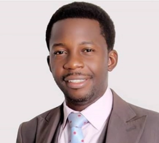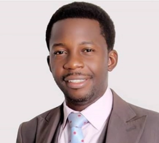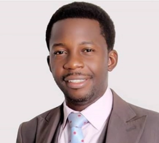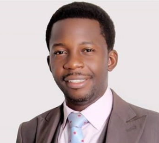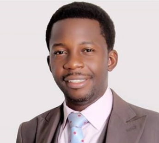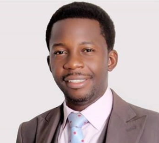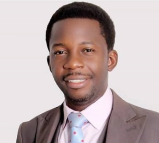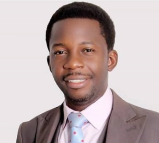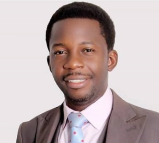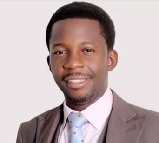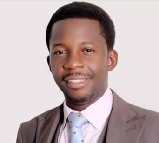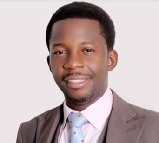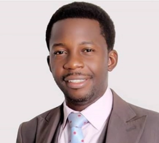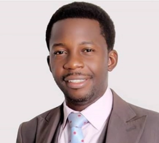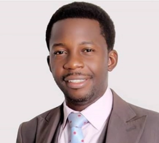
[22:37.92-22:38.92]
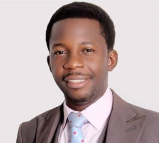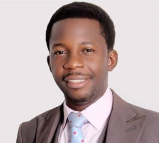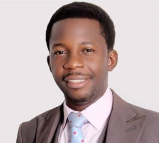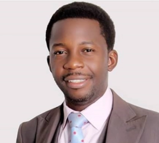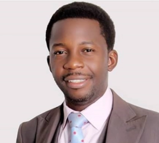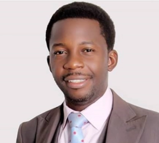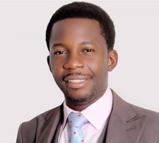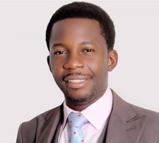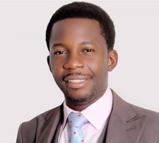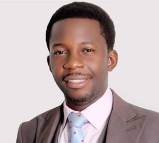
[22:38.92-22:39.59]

[no speech]